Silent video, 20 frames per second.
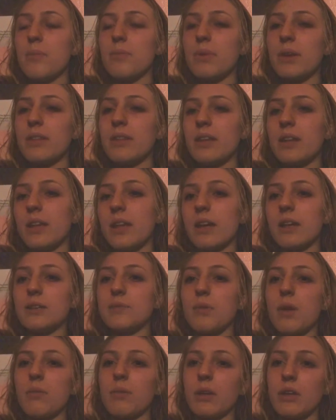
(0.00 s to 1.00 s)
but then again,
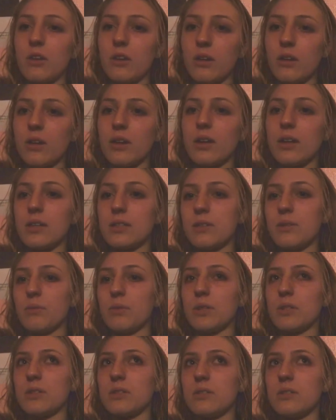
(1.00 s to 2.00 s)
it's probably good because it
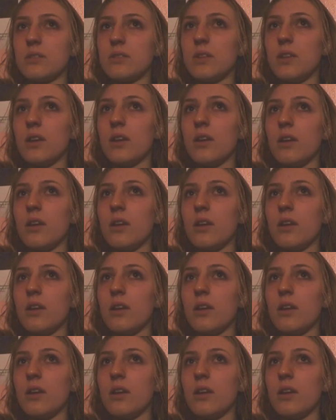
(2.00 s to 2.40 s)
was